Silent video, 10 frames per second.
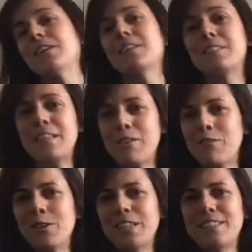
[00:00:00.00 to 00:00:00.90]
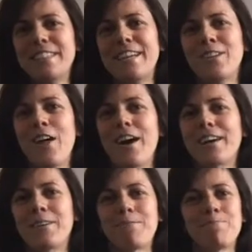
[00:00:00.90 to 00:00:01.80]
See if you can sing along.
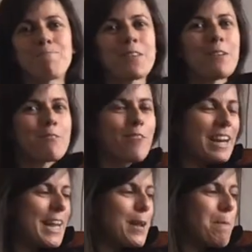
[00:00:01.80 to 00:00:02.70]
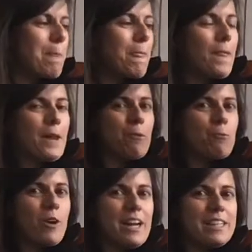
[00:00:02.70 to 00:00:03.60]
Ready?
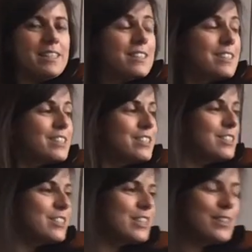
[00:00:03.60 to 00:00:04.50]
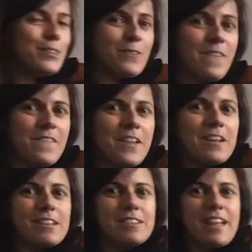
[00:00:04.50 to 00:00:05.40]
1, 2,
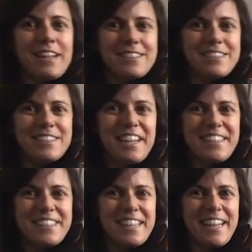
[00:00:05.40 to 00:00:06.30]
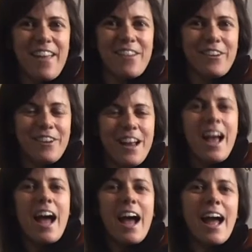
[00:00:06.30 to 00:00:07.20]
let's sing together.
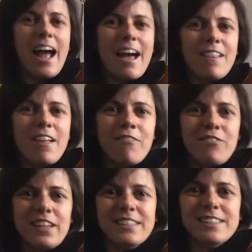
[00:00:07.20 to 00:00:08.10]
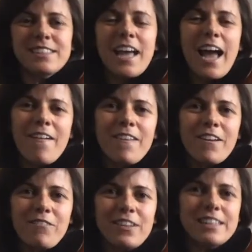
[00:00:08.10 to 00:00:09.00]
Elephants,
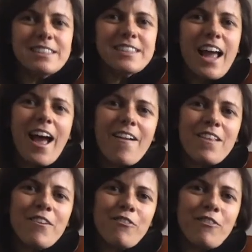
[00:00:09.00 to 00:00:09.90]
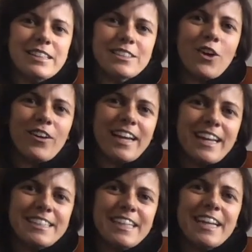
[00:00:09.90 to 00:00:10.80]
elephants, elephants are
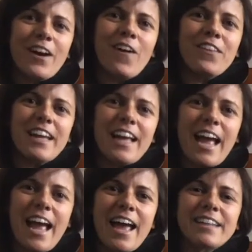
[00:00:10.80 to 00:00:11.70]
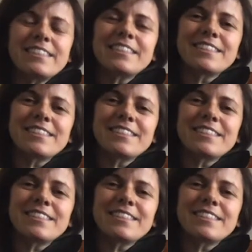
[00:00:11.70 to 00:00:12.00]
eating all the ants,